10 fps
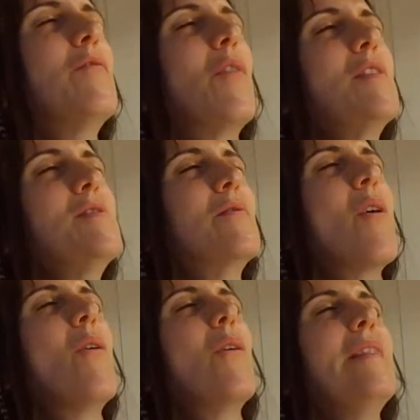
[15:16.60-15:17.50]
what you
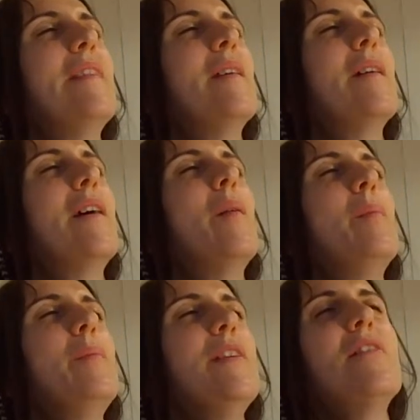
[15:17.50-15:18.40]
call the
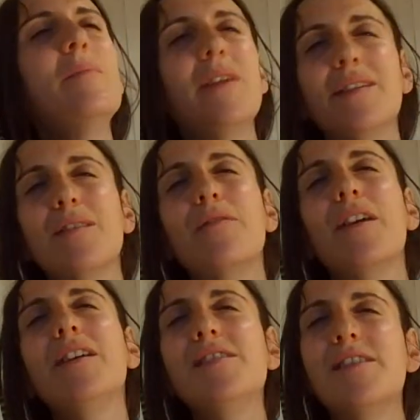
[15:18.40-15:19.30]
pyramids of
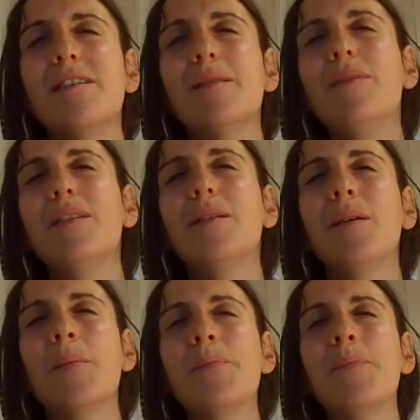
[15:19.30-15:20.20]
Egypt
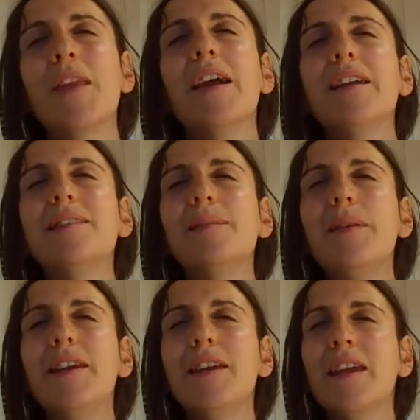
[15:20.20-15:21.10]
is
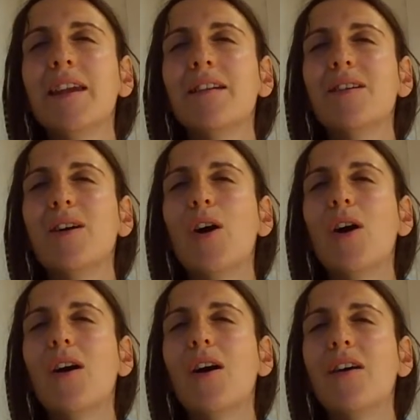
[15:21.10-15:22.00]
being
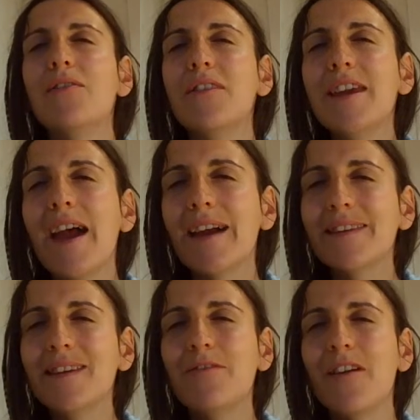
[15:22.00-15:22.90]

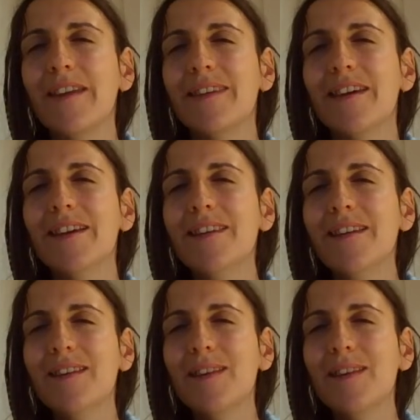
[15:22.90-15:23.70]
reactivated.